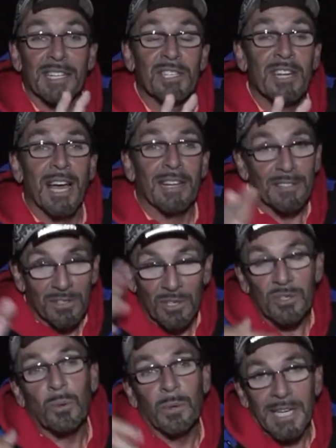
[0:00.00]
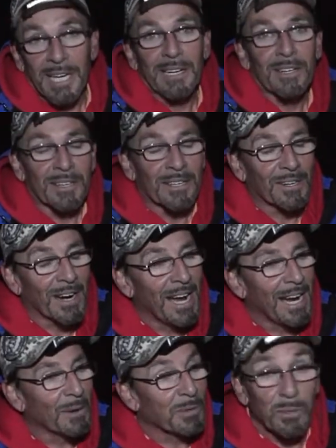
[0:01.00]
that's not the 28 or, or
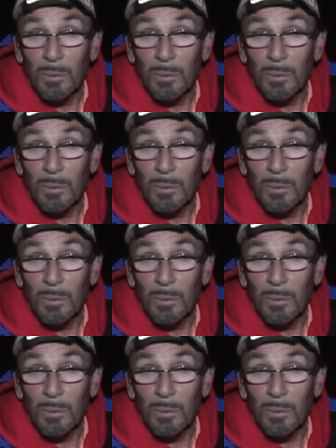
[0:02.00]
higher.